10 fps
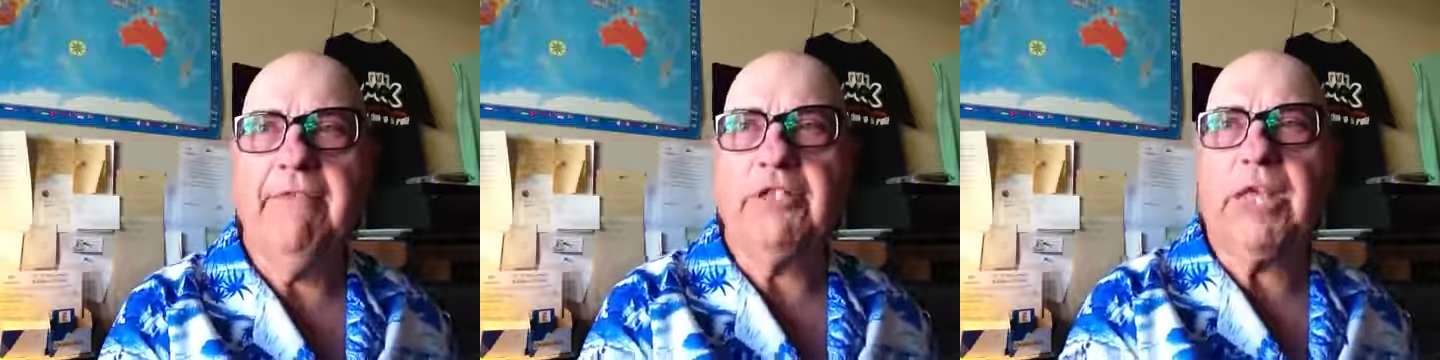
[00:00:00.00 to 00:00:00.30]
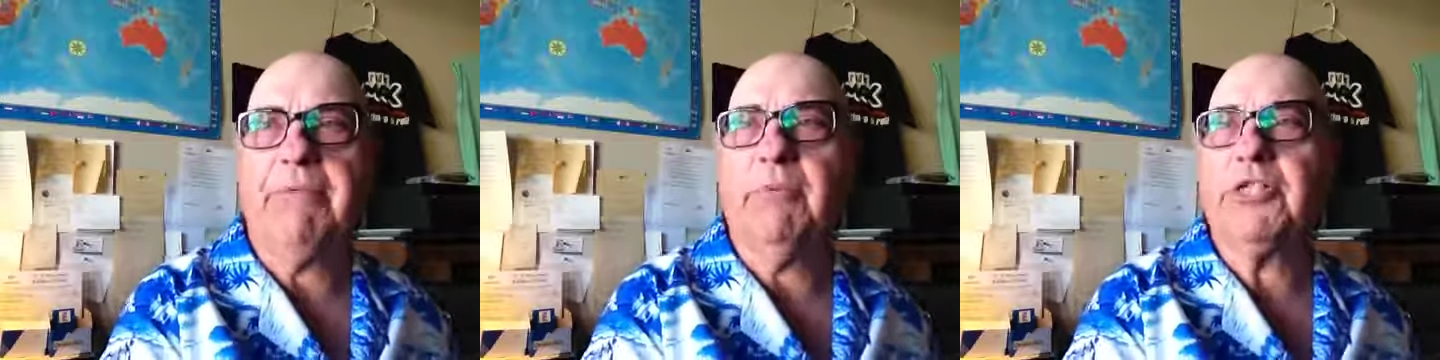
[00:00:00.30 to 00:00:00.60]
There's
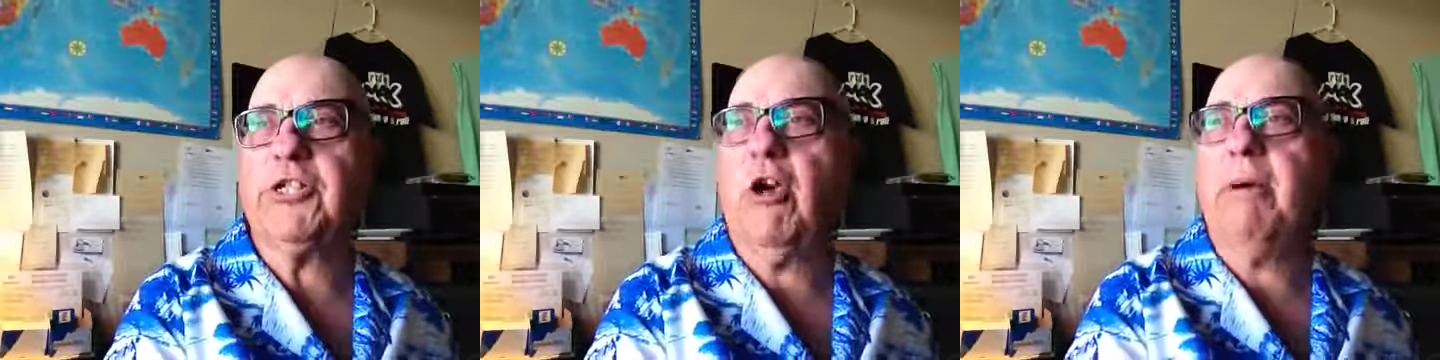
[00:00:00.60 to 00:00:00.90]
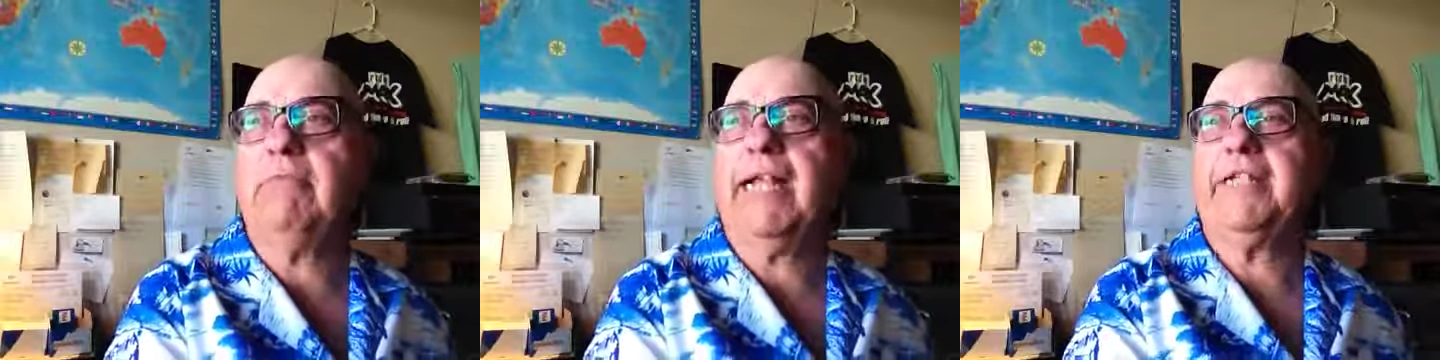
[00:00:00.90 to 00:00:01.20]
something we should know
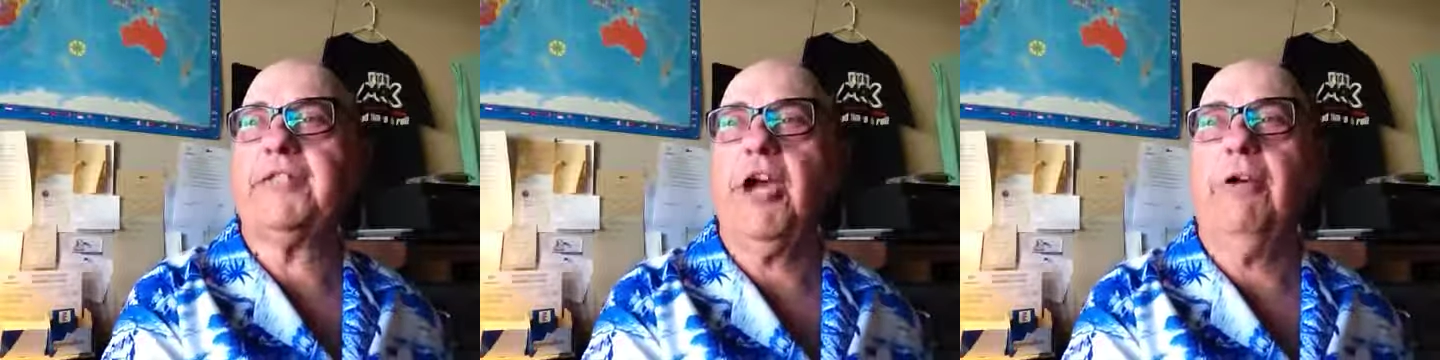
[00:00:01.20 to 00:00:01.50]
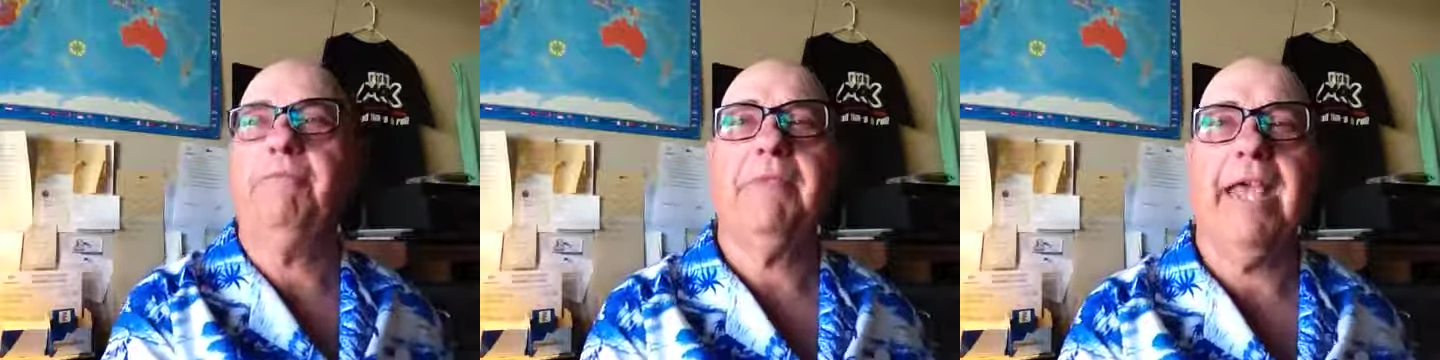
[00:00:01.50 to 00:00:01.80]
about. Let us
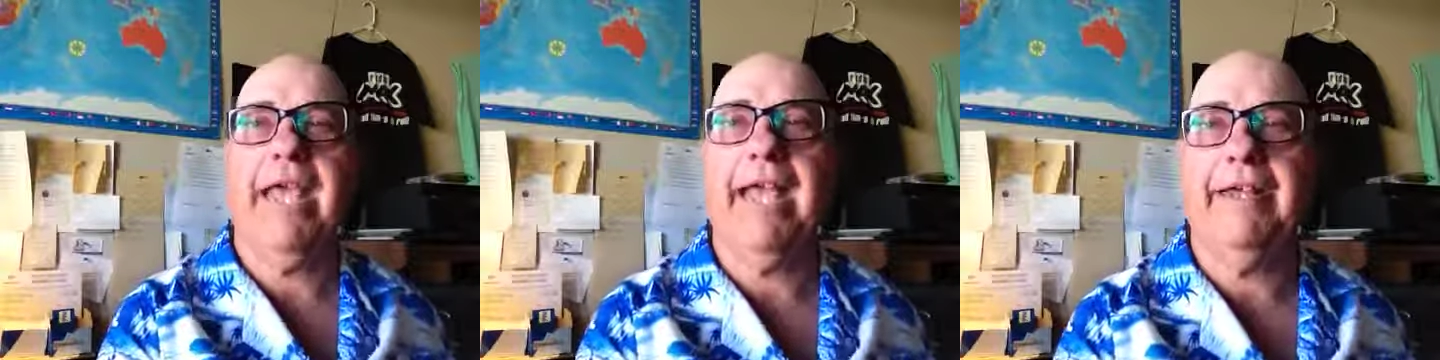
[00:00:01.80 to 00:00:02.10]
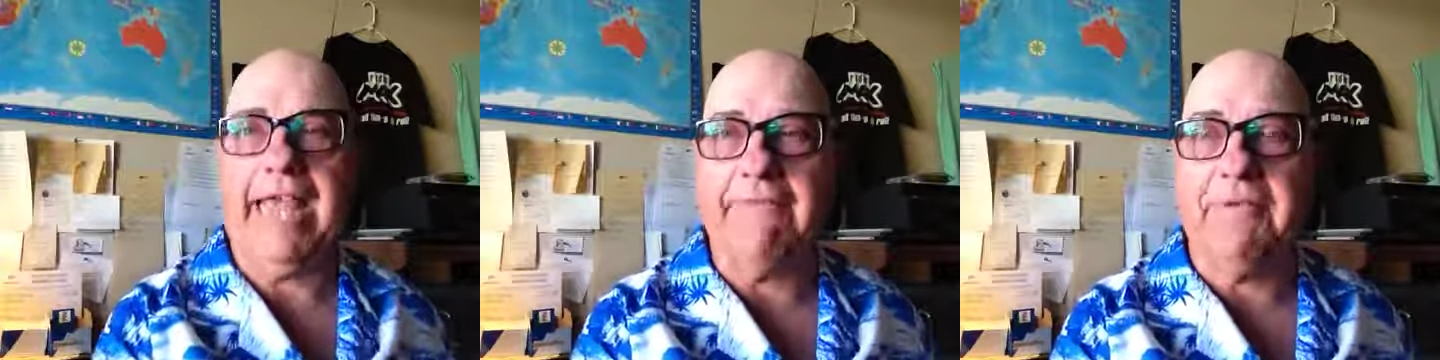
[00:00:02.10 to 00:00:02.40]
know.
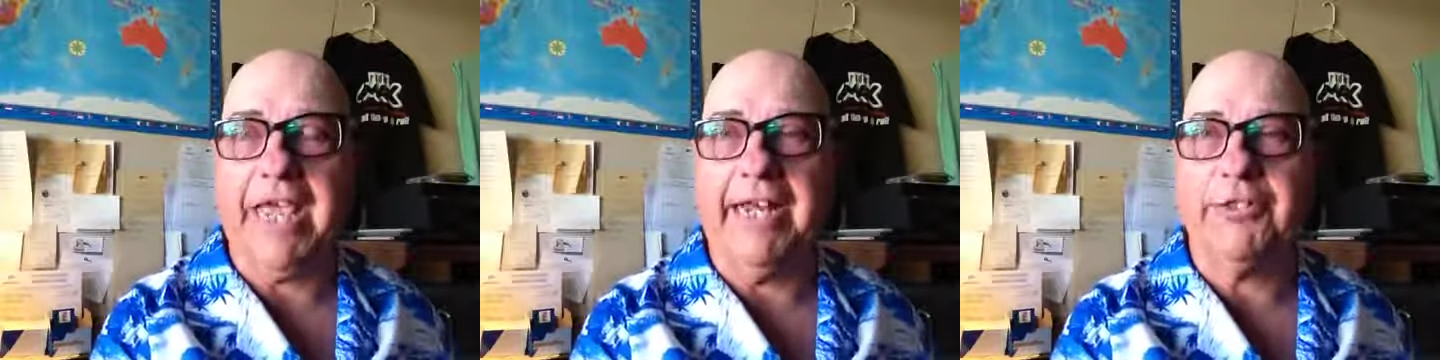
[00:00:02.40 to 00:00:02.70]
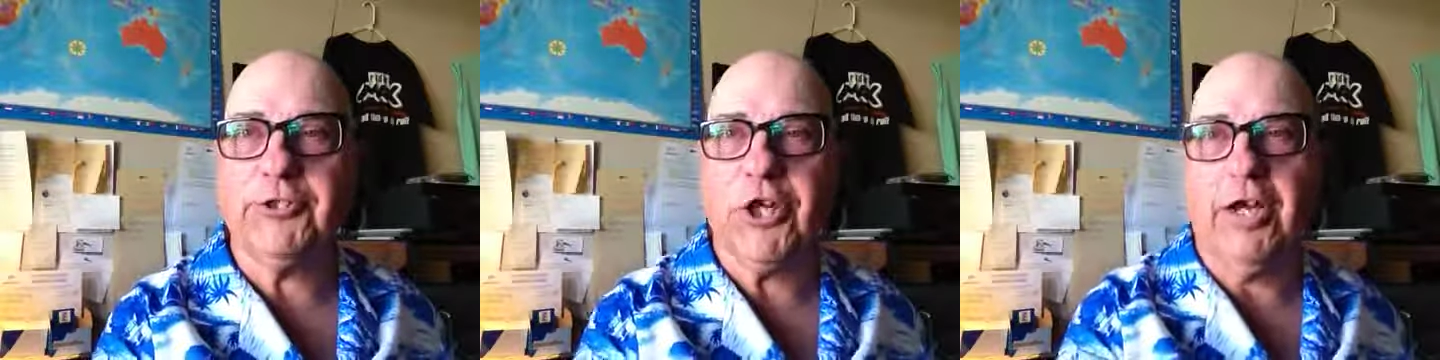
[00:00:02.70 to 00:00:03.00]
And FVN
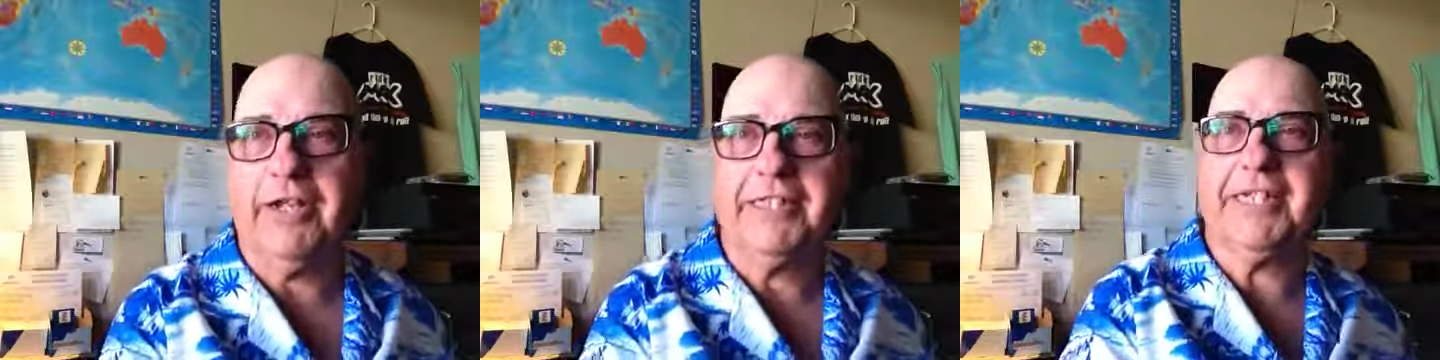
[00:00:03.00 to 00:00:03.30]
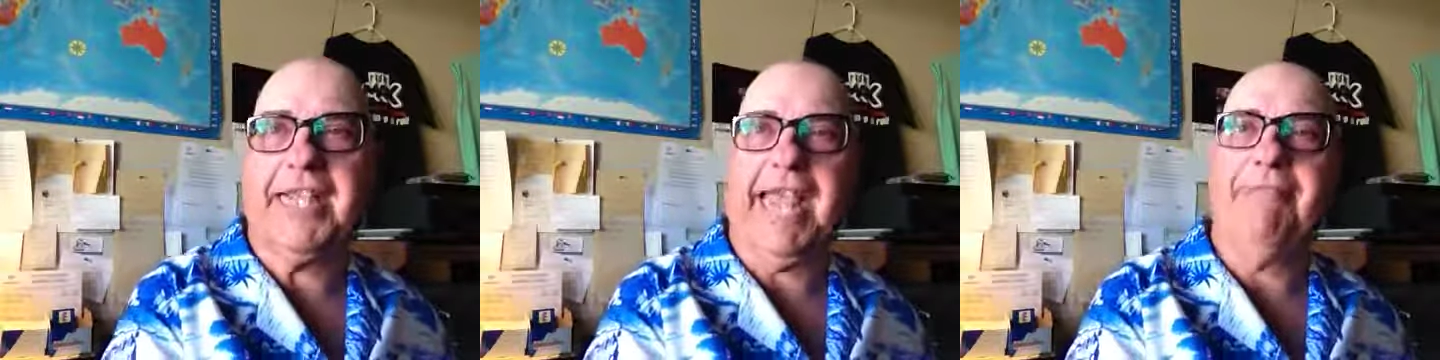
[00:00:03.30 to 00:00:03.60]
at
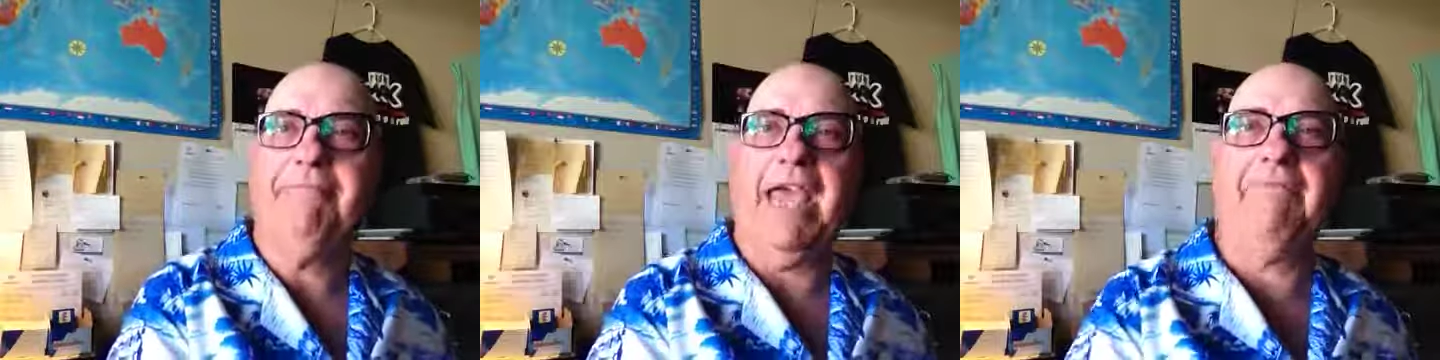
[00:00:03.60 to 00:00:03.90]
shaw.ca.